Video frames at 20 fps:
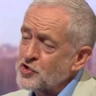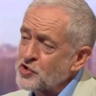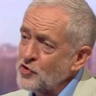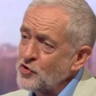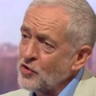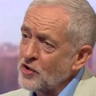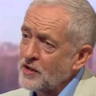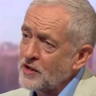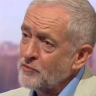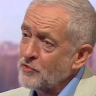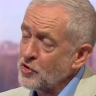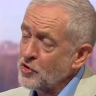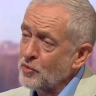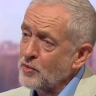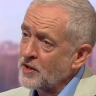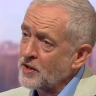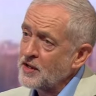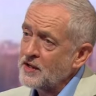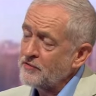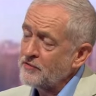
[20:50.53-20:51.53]
Surely we all
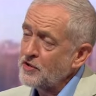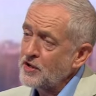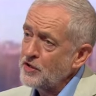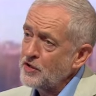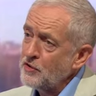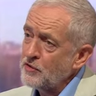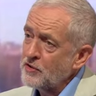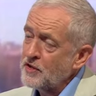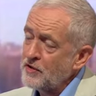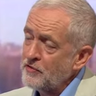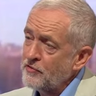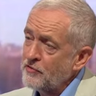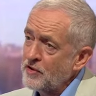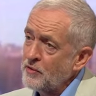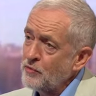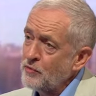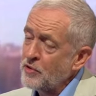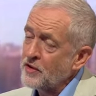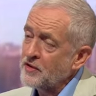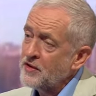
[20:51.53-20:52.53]
want to live in a
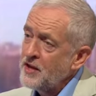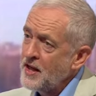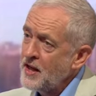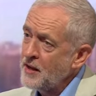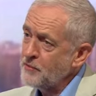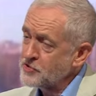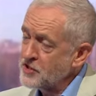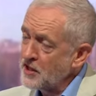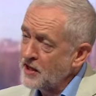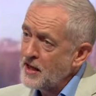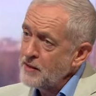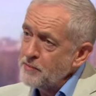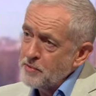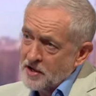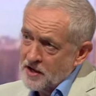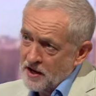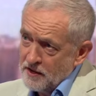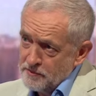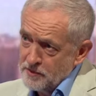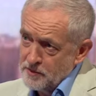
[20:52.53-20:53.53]
nuclear-free world. It was a Labour
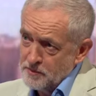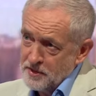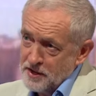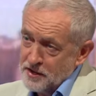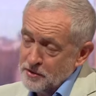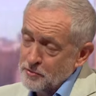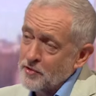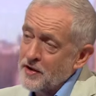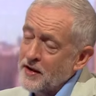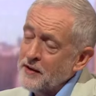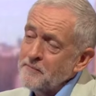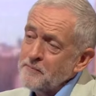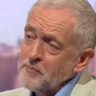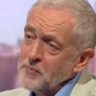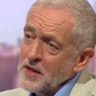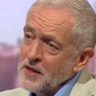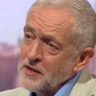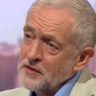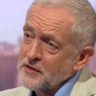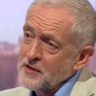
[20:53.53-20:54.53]
government, by the way,
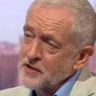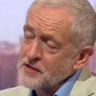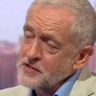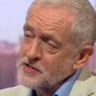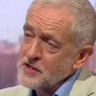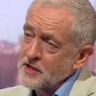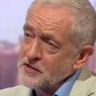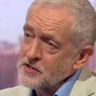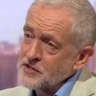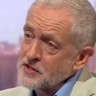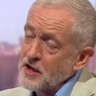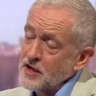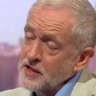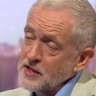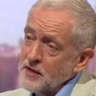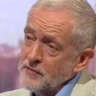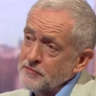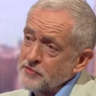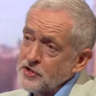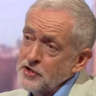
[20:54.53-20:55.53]
that right. uh,
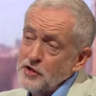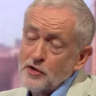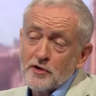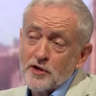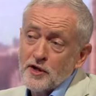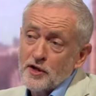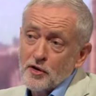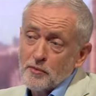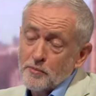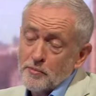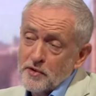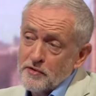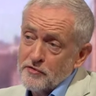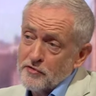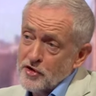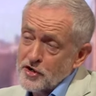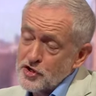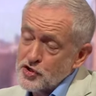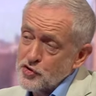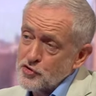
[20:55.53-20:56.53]
signed up to the Nuclear
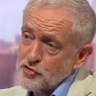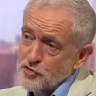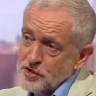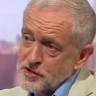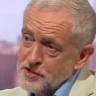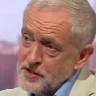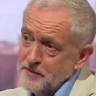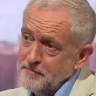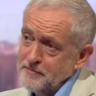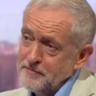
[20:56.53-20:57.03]
Non-Proliferation Treaty.